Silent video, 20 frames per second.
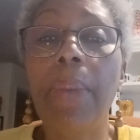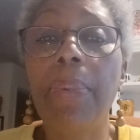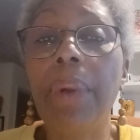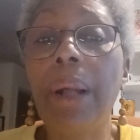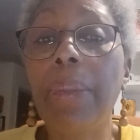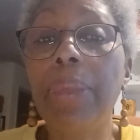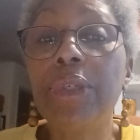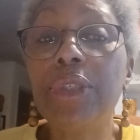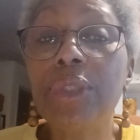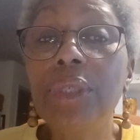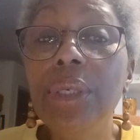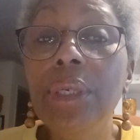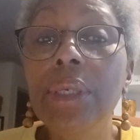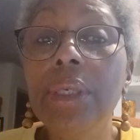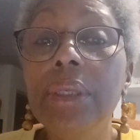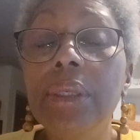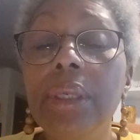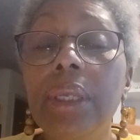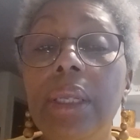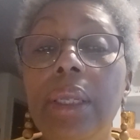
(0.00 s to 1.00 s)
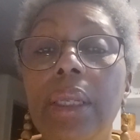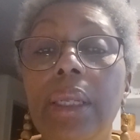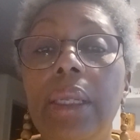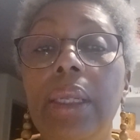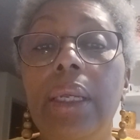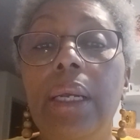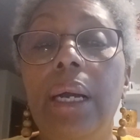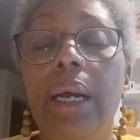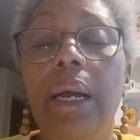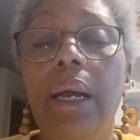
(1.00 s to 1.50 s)
I probably should,
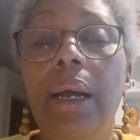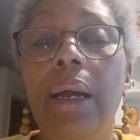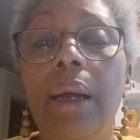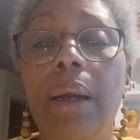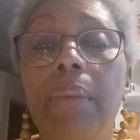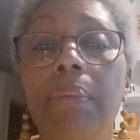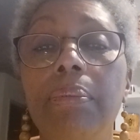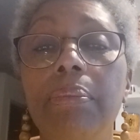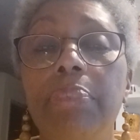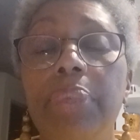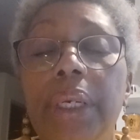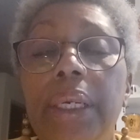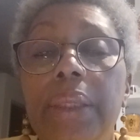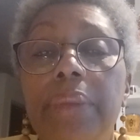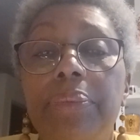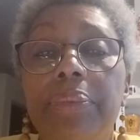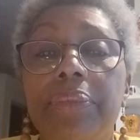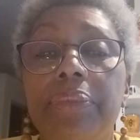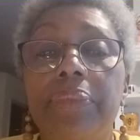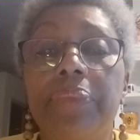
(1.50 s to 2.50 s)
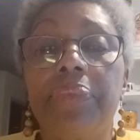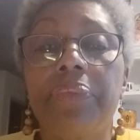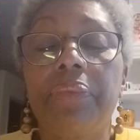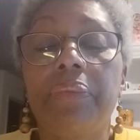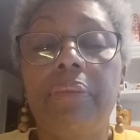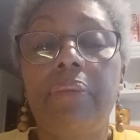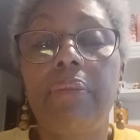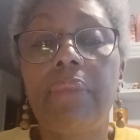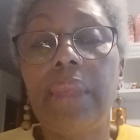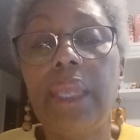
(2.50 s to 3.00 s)
um, but
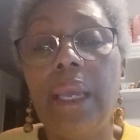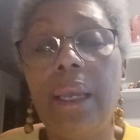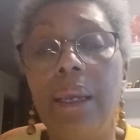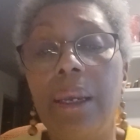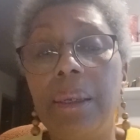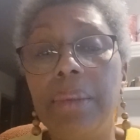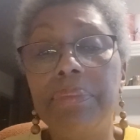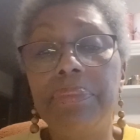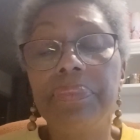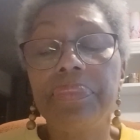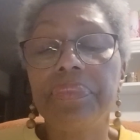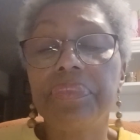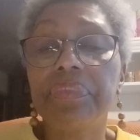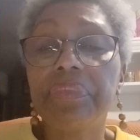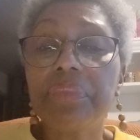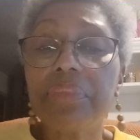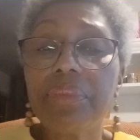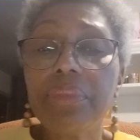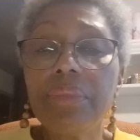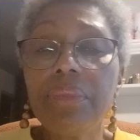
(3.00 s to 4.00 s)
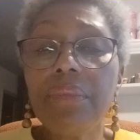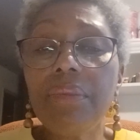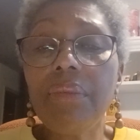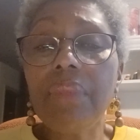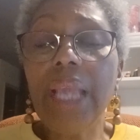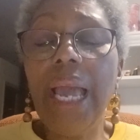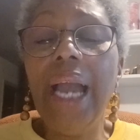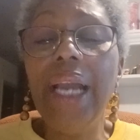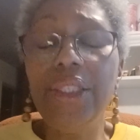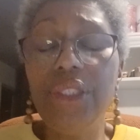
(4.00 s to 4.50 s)
um,
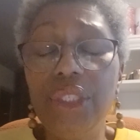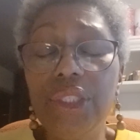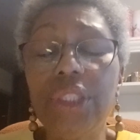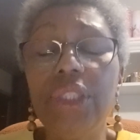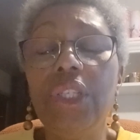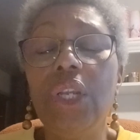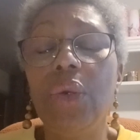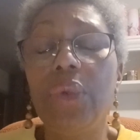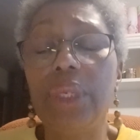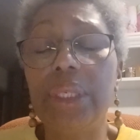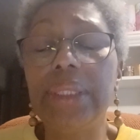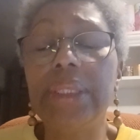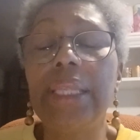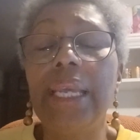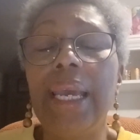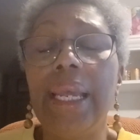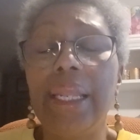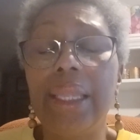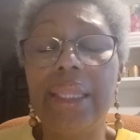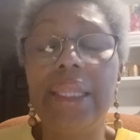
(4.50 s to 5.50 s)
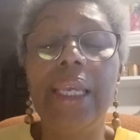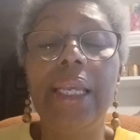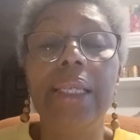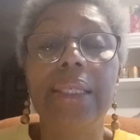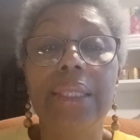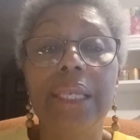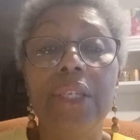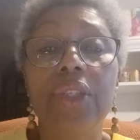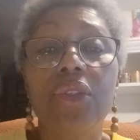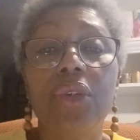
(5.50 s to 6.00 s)
I just noticed that
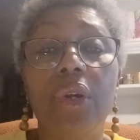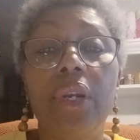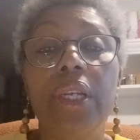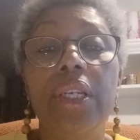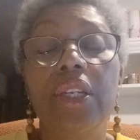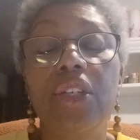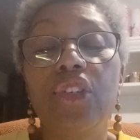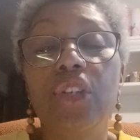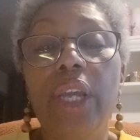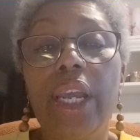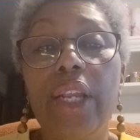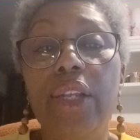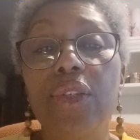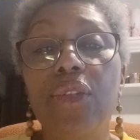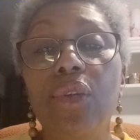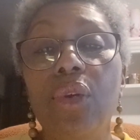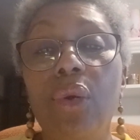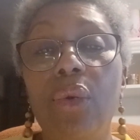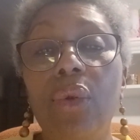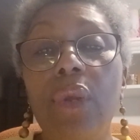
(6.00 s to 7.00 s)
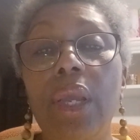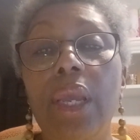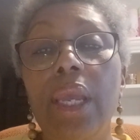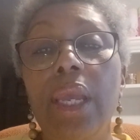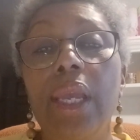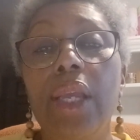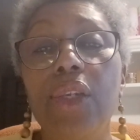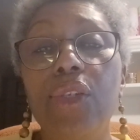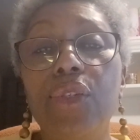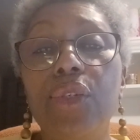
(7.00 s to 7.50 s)
things are starting to change. So
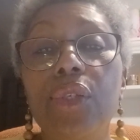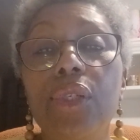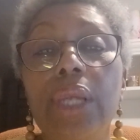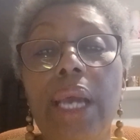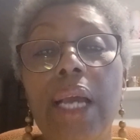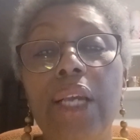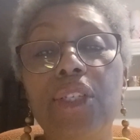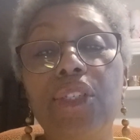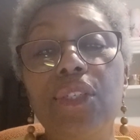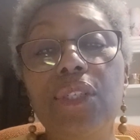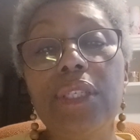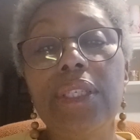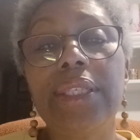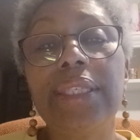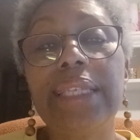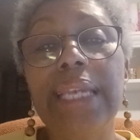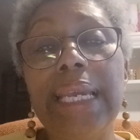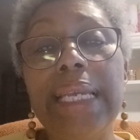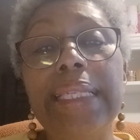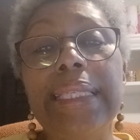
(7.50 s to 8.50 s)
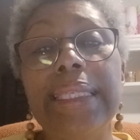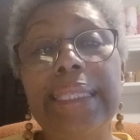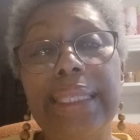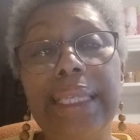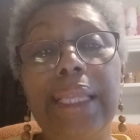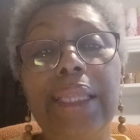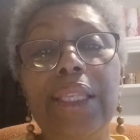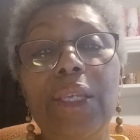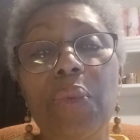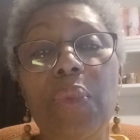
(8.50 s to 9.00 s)
it should I should have stayed
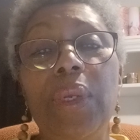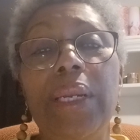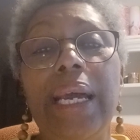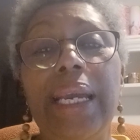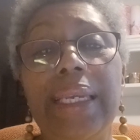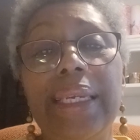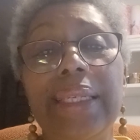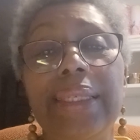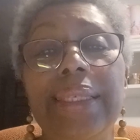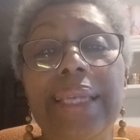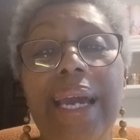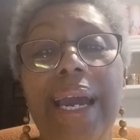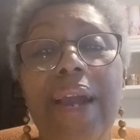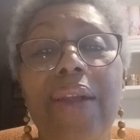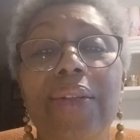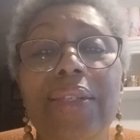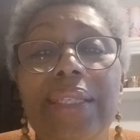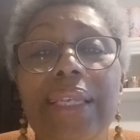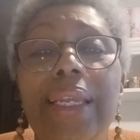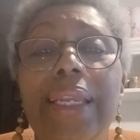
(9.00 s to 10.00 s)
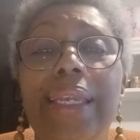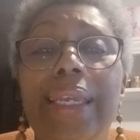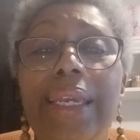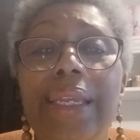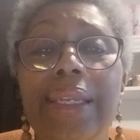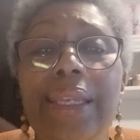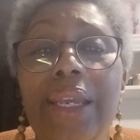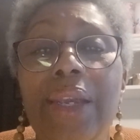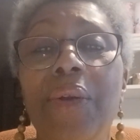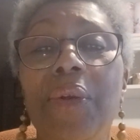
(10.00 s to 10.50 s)
silly when I get tired instead of
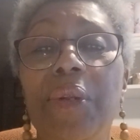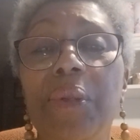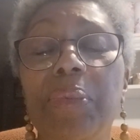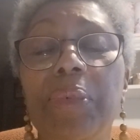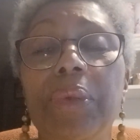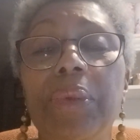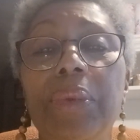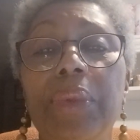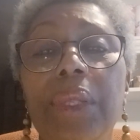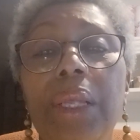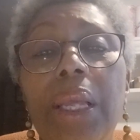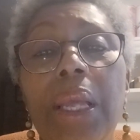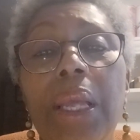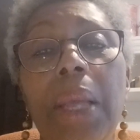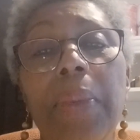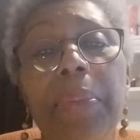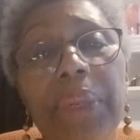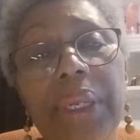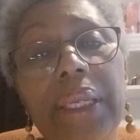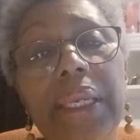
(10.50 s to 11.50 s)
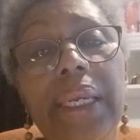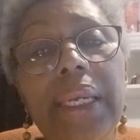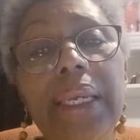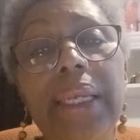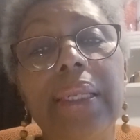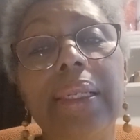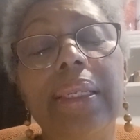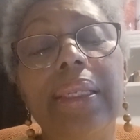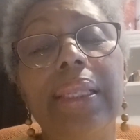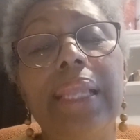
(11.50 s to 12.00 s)
getting irritable. But
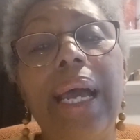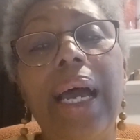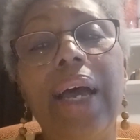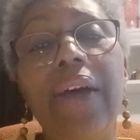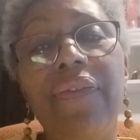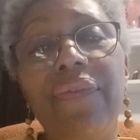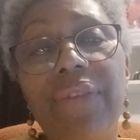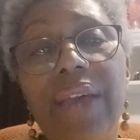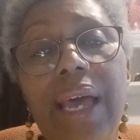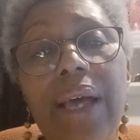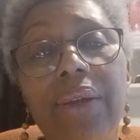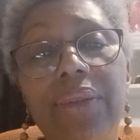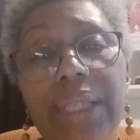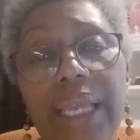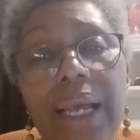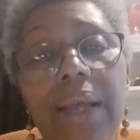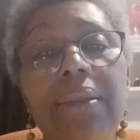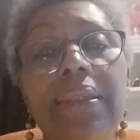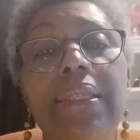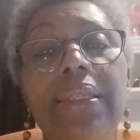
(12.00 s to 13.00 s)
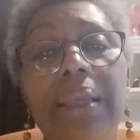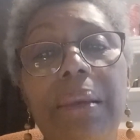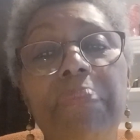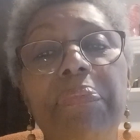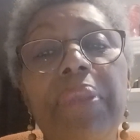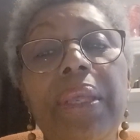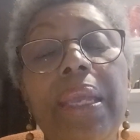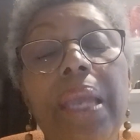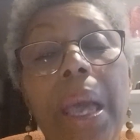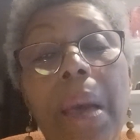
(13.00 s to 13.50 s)
again, I found out
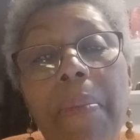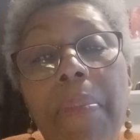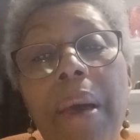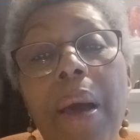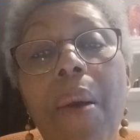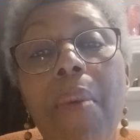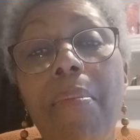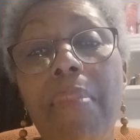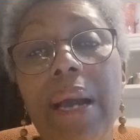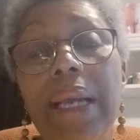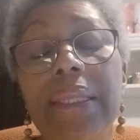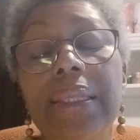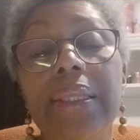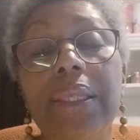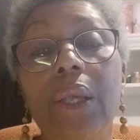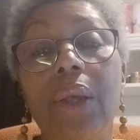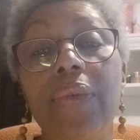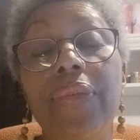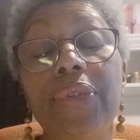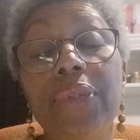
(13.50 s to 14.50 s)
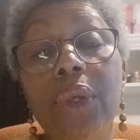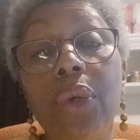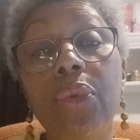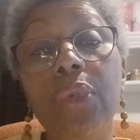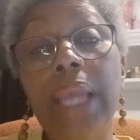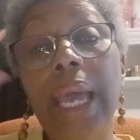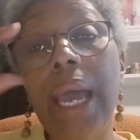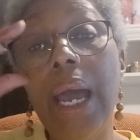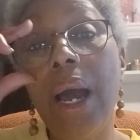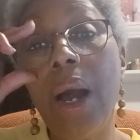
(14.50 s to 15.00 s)
something about myself. So
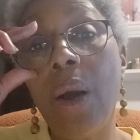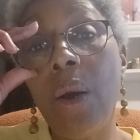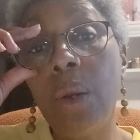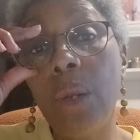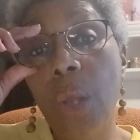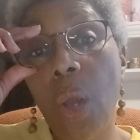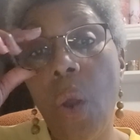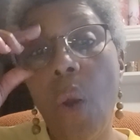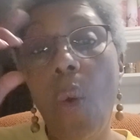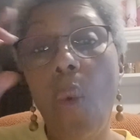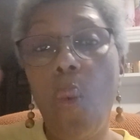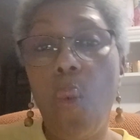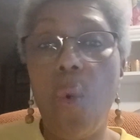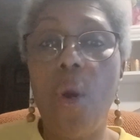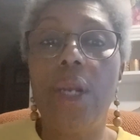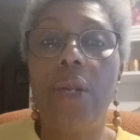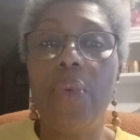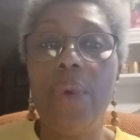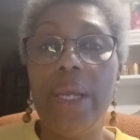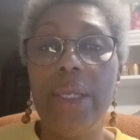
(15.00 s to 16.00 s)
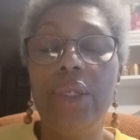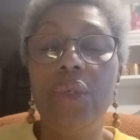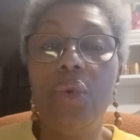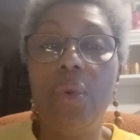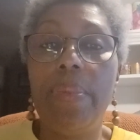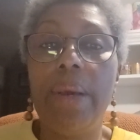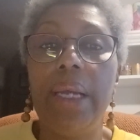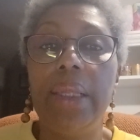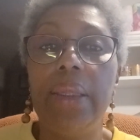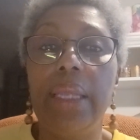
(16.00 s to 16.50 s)
now what do I
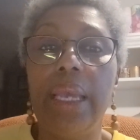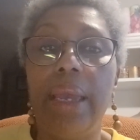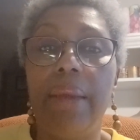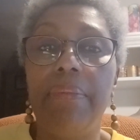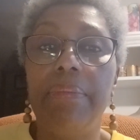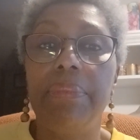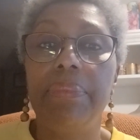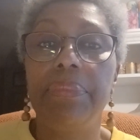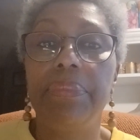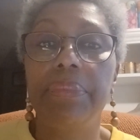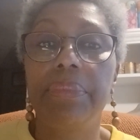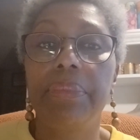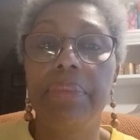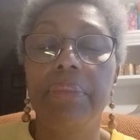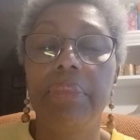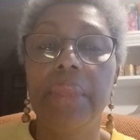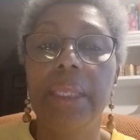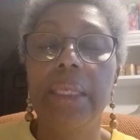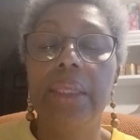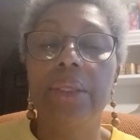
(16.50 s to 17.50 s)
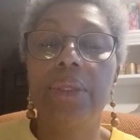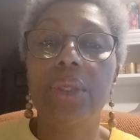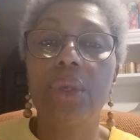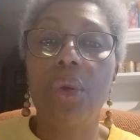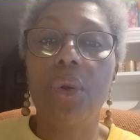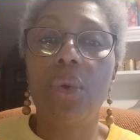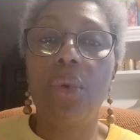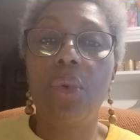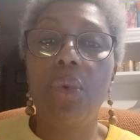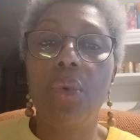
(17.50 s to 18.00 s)
do about that?
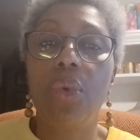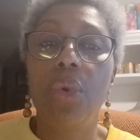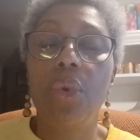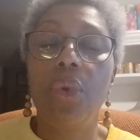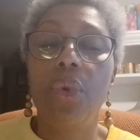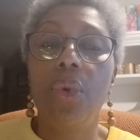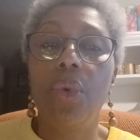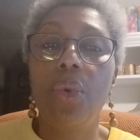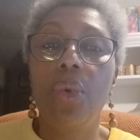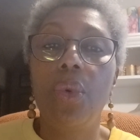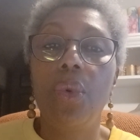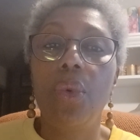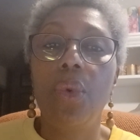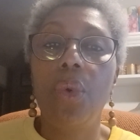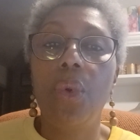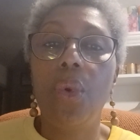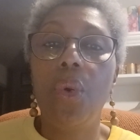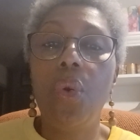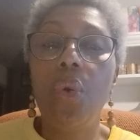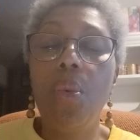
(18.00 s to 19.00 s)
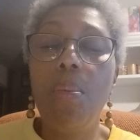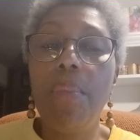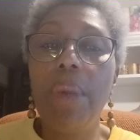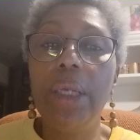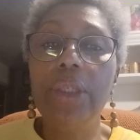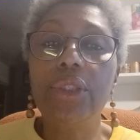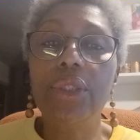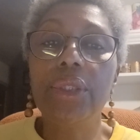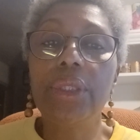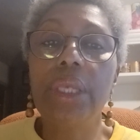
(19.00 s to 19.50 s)
So, who
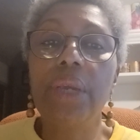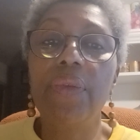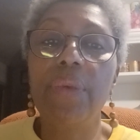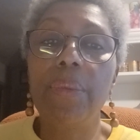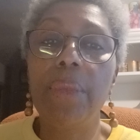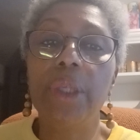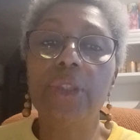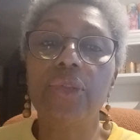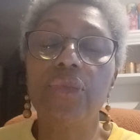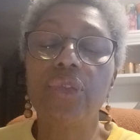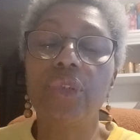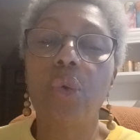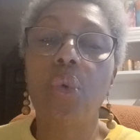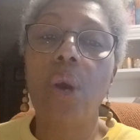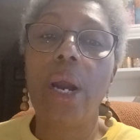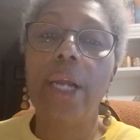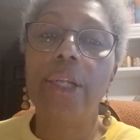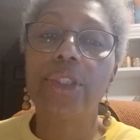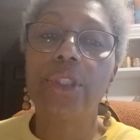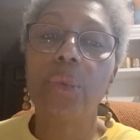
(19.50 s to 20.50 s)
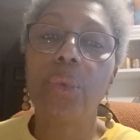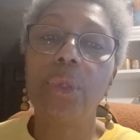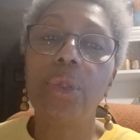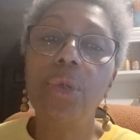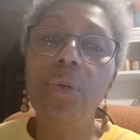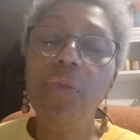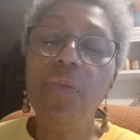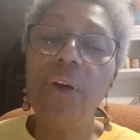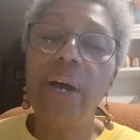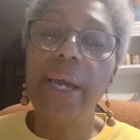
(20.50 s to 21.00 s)
much is given, much is required. So, when
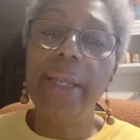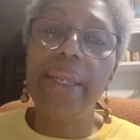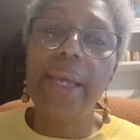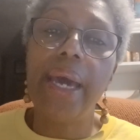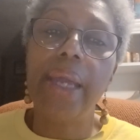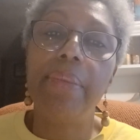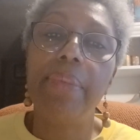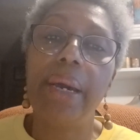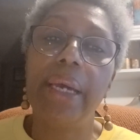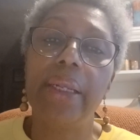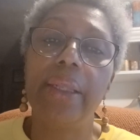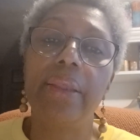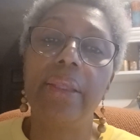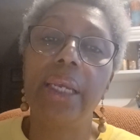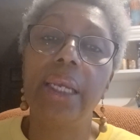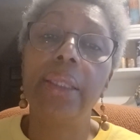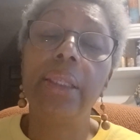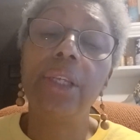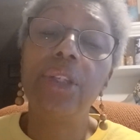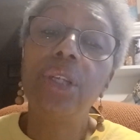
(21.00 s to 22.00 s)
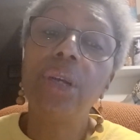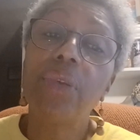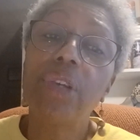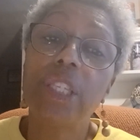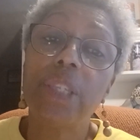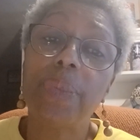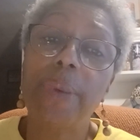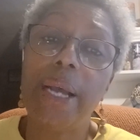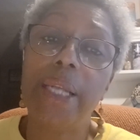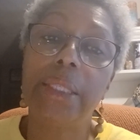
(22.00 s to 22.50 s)
you find out about a thing, then you're
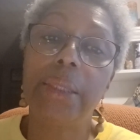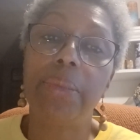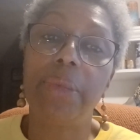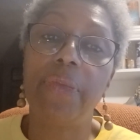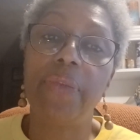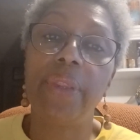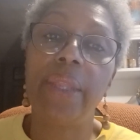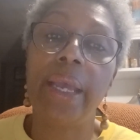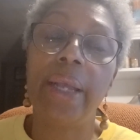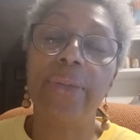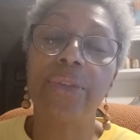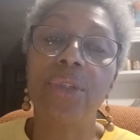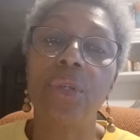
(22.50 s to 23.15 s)
responsible for that.